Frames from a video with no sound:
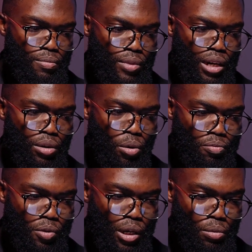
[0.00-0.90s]
then
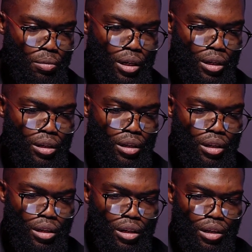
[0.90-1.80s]
hopefully we will
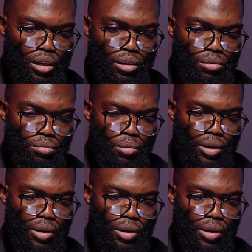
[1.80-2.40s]
we